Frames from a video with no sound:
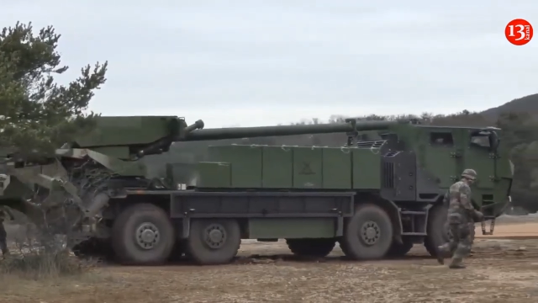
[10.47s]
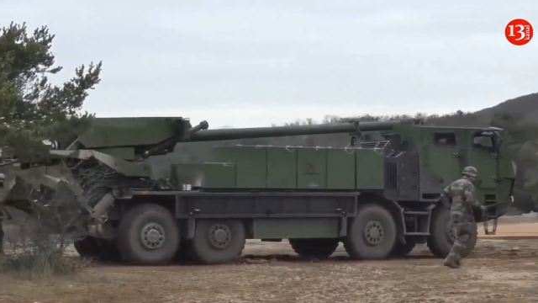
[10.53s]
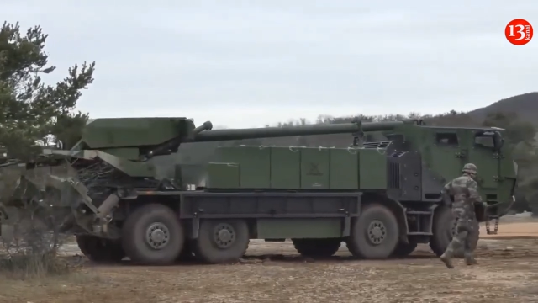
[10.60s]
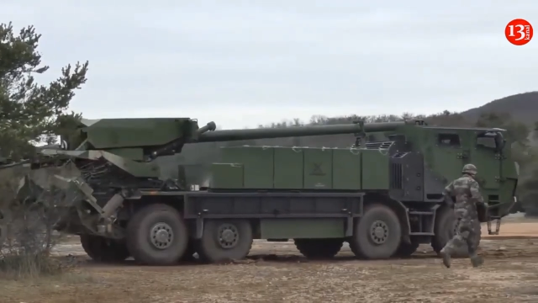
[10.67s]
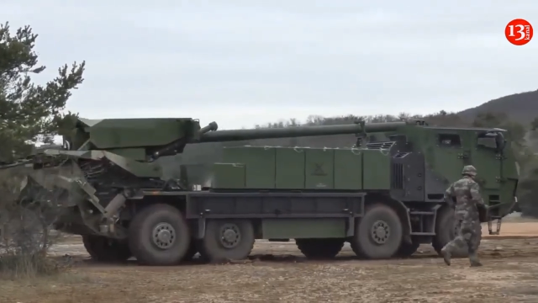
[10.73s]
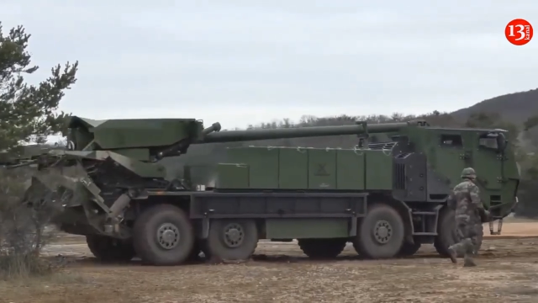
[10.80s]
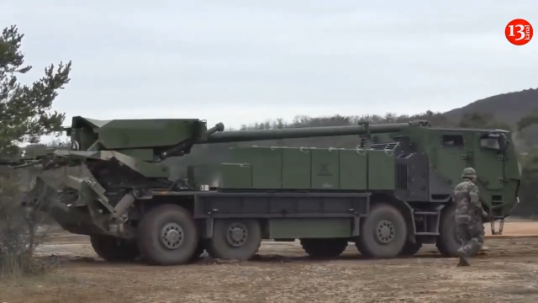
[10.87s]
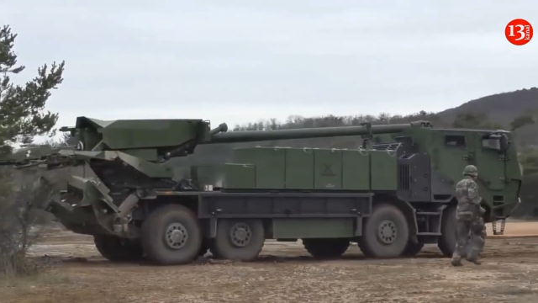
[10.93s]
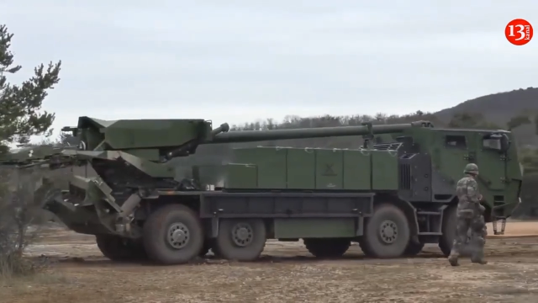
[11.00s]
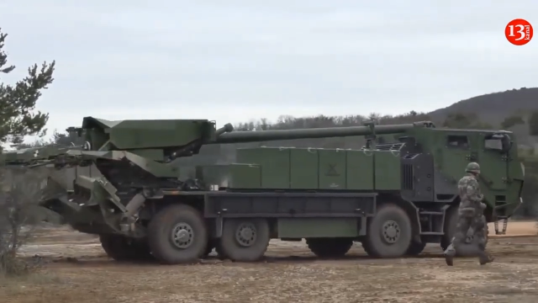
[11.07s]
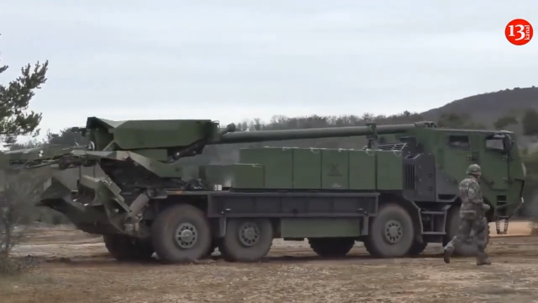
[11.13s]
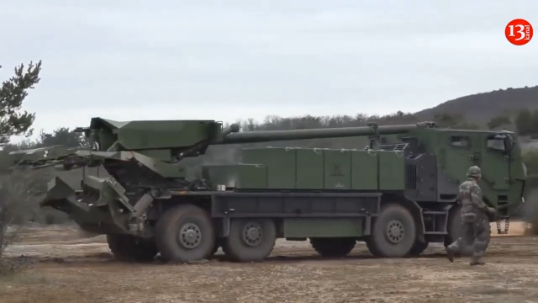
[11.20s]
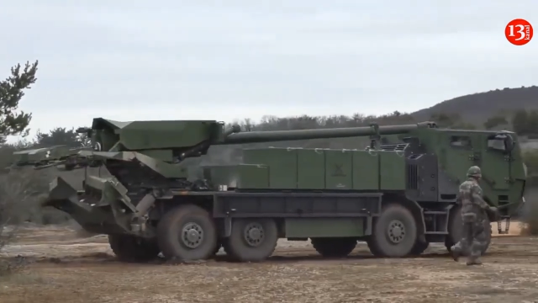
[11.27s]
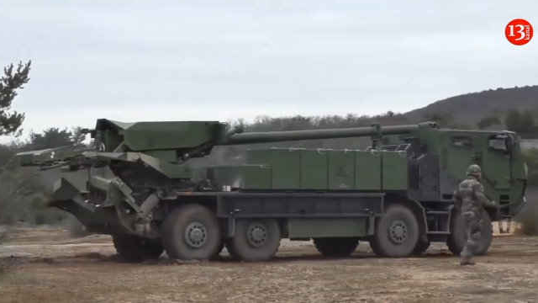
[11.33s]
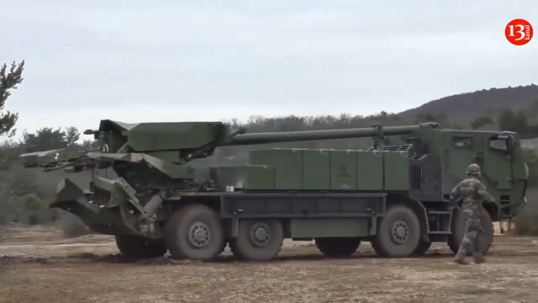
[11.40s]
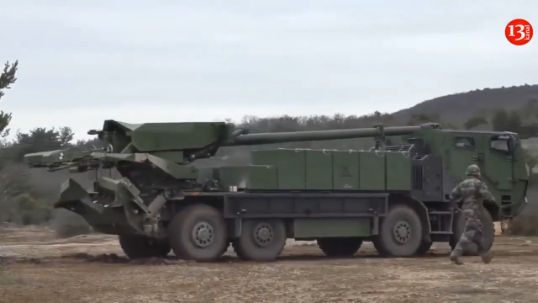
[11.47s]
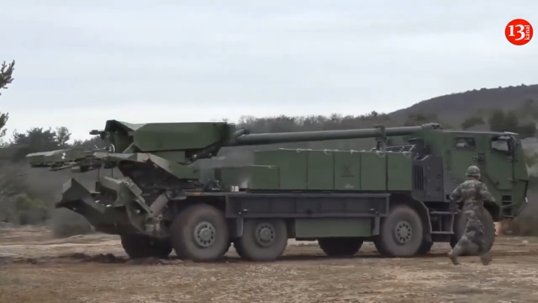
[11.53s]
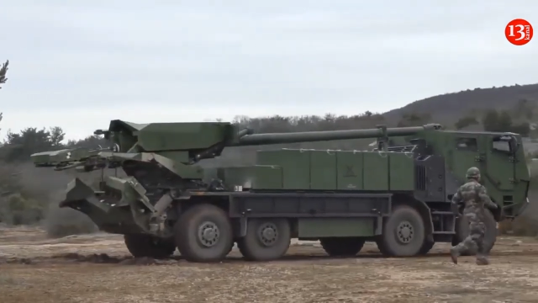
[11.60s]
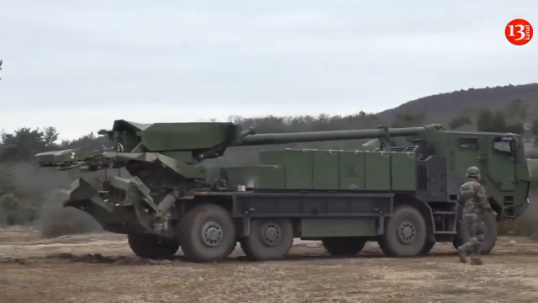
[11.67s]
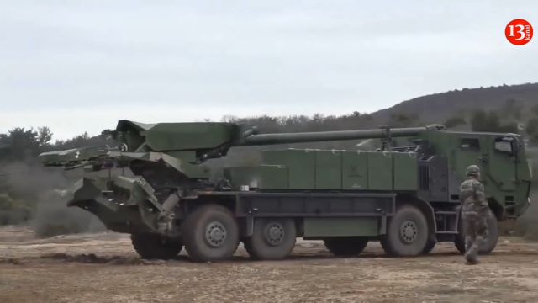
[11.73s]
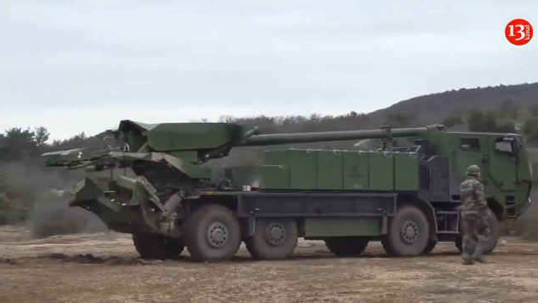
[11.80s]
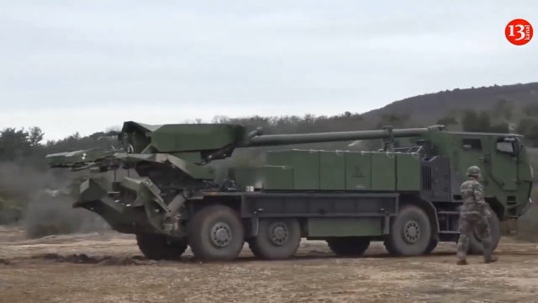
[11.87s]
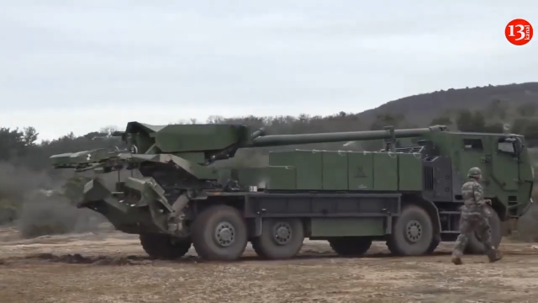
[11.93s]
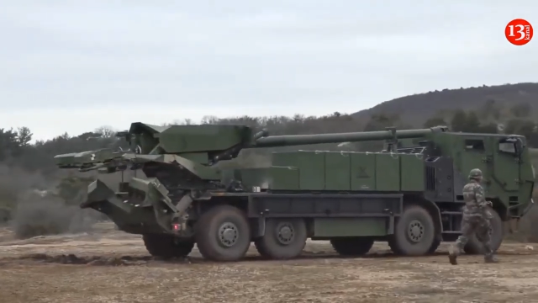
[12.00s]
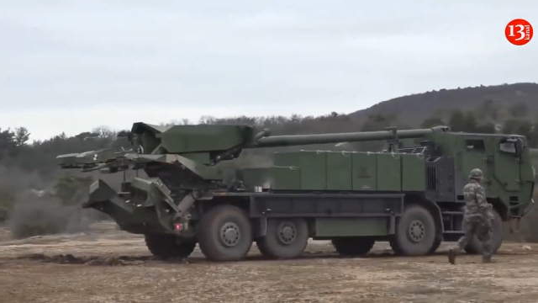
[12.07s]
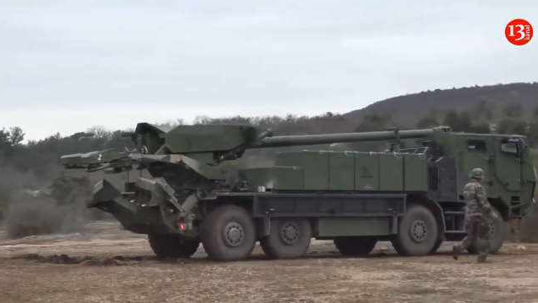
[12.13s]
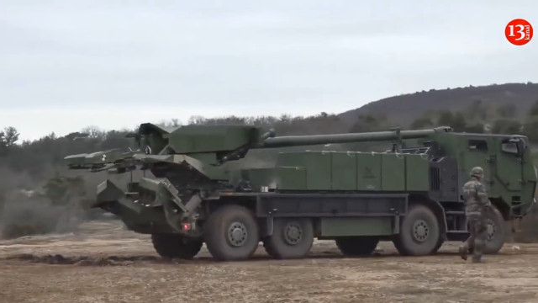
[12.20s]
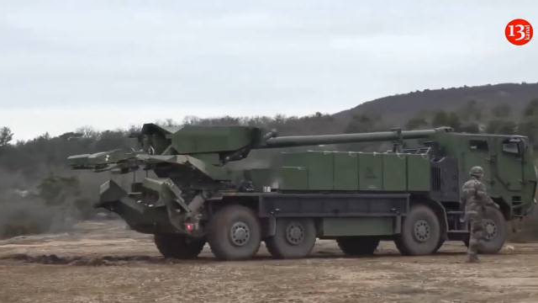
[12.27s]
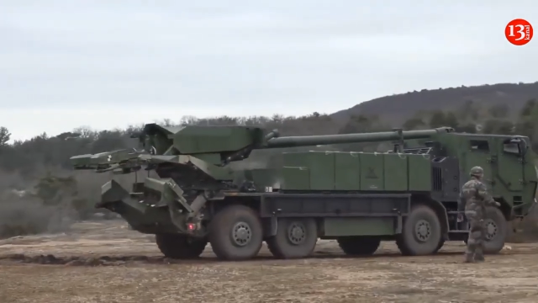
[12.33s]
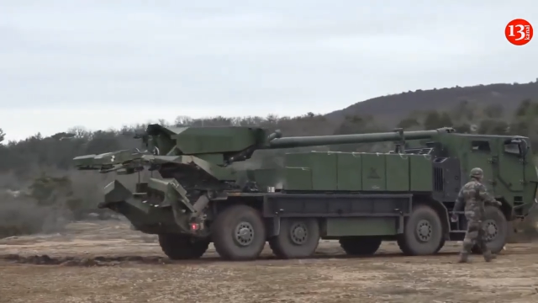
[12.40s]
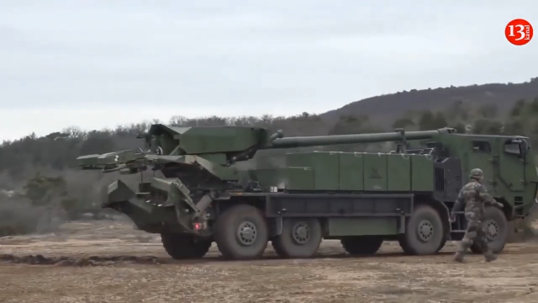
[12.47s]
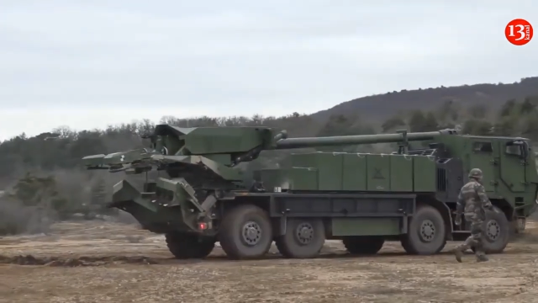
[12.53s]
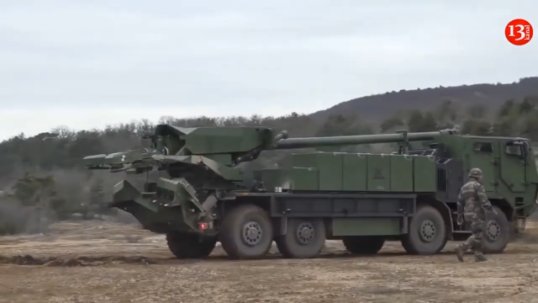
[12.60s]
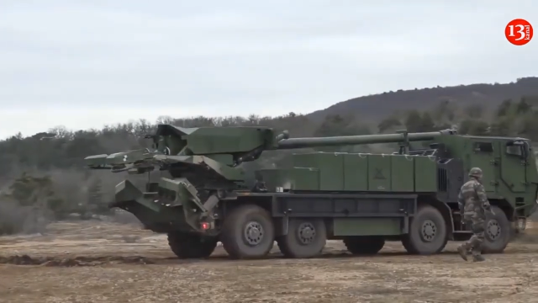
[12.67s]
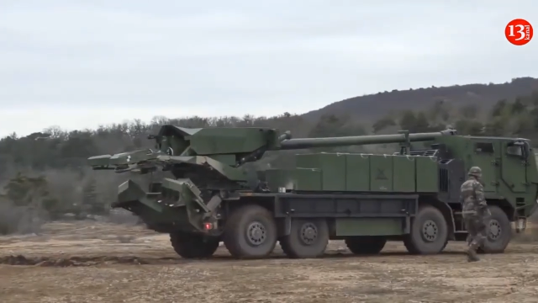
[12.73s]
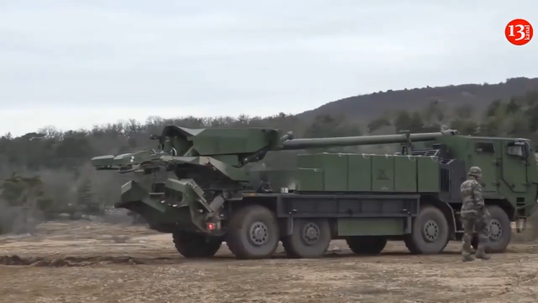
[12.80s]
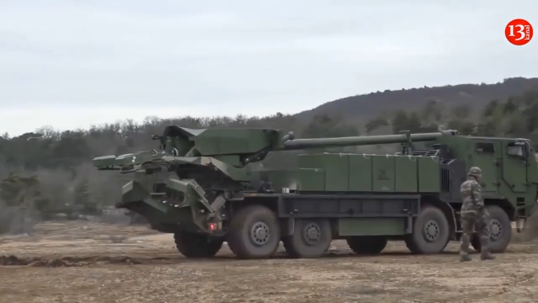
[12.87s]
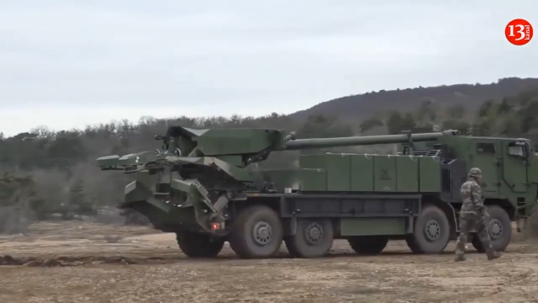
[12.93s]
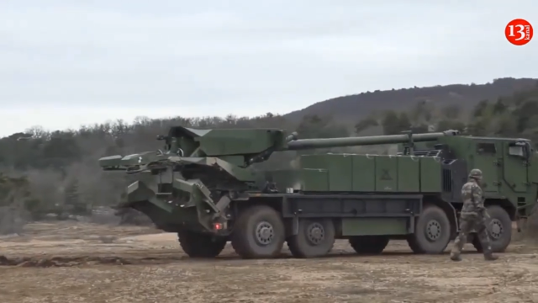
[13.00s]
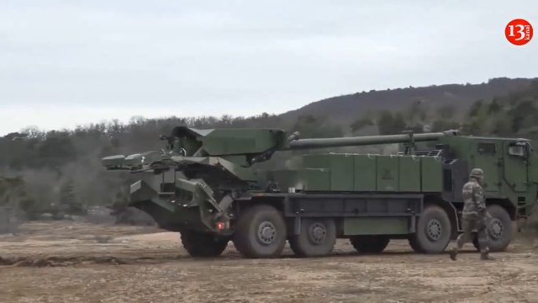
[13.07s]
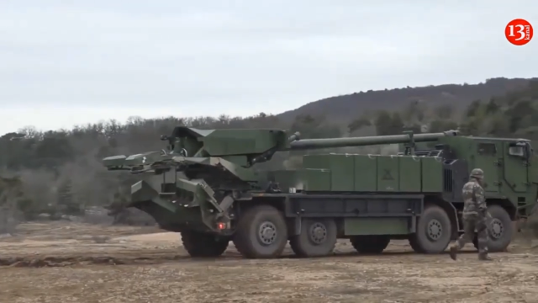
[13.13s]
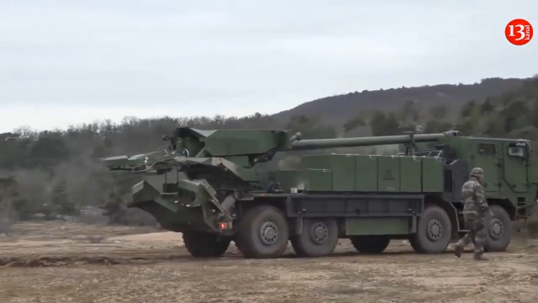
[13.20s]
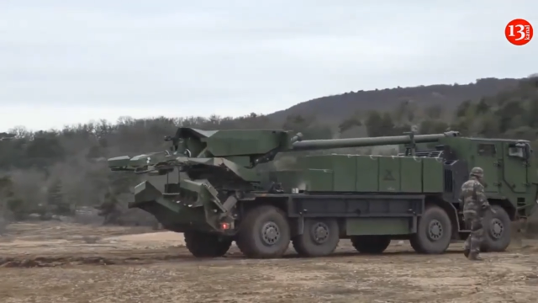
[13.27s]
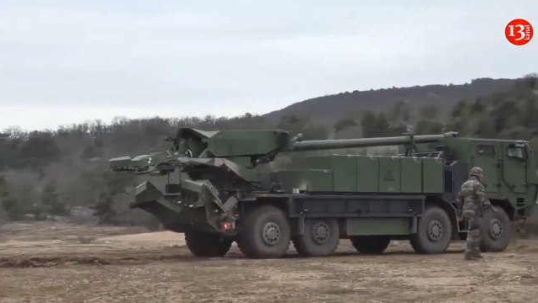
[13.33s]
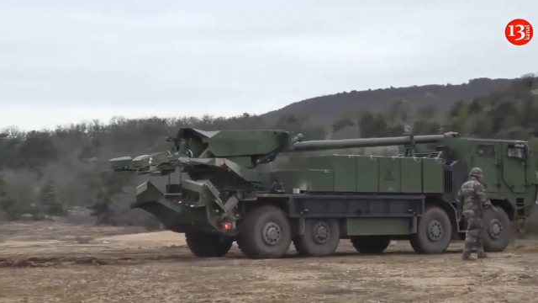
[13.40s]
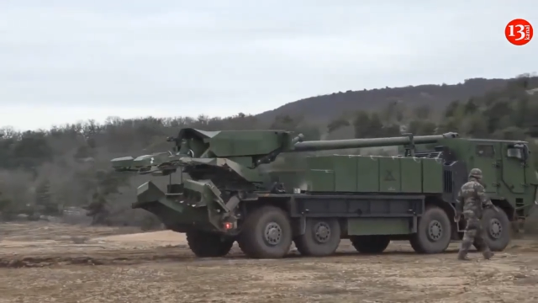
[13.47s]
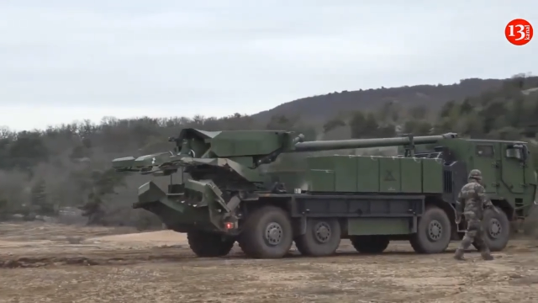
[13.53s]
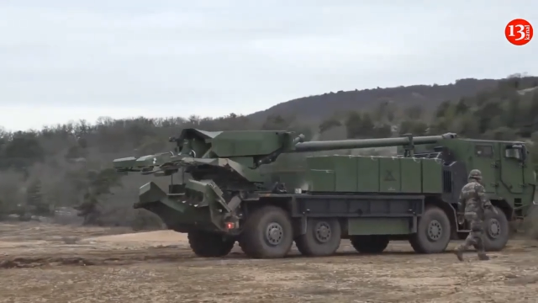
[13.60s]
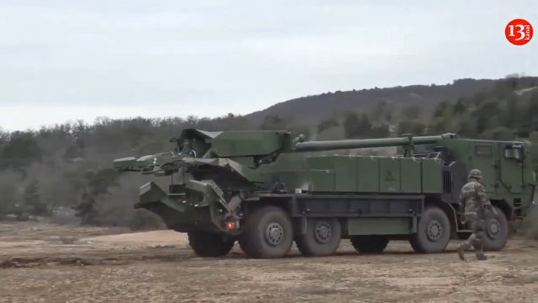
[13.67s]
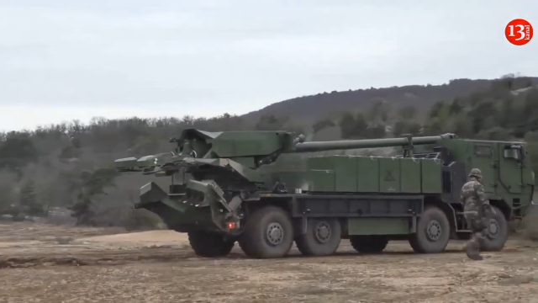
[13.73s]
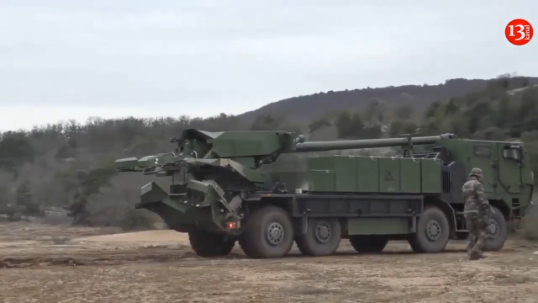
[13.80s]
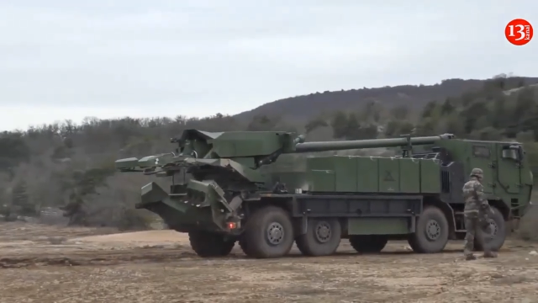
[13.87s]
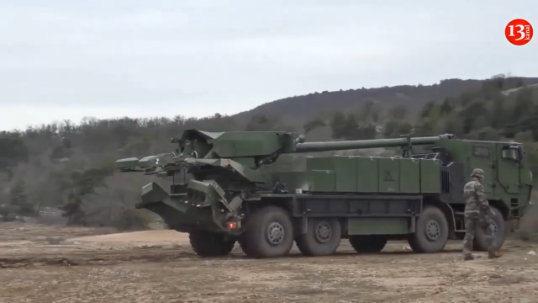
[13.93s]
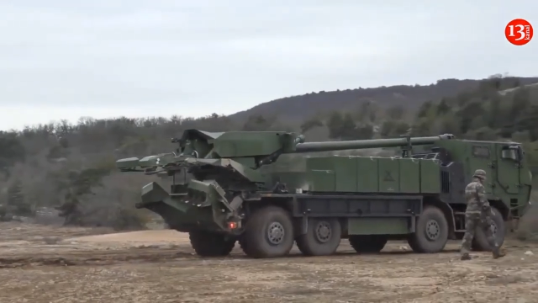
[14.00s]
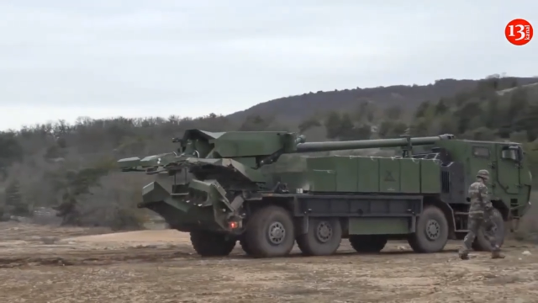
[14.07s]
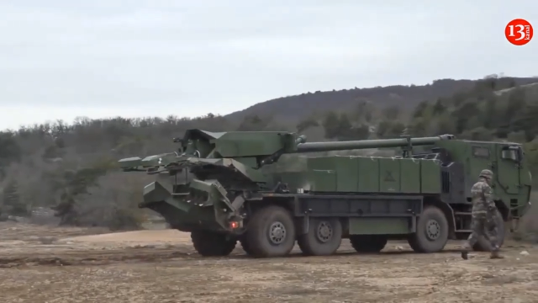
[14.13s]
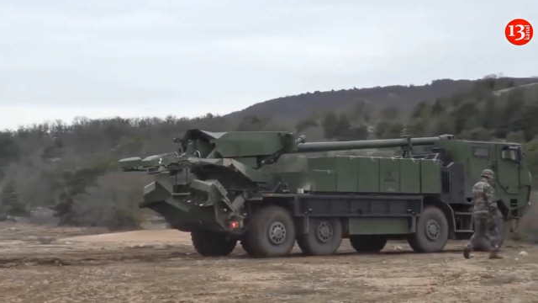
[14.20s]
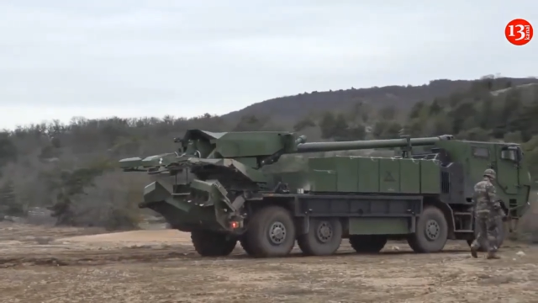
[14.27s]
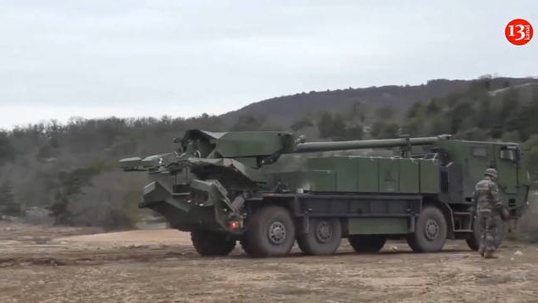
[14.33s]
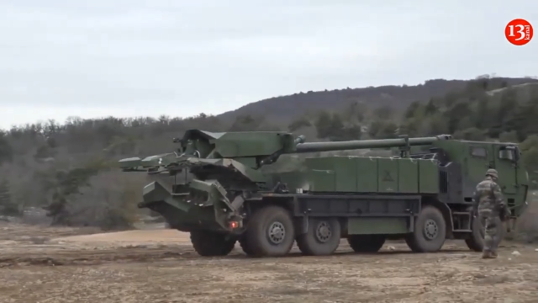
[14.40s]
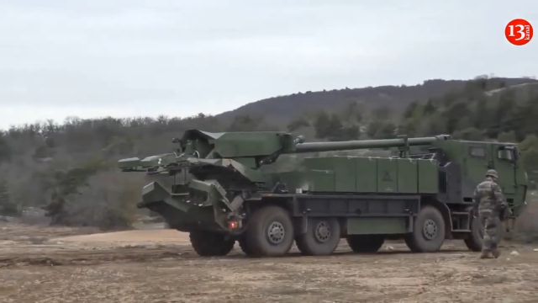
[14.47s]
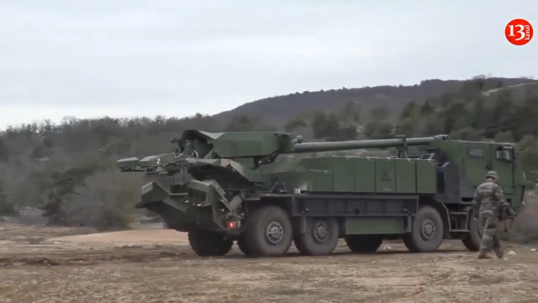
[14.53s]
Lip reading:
No face is visible, so there are no lips to read.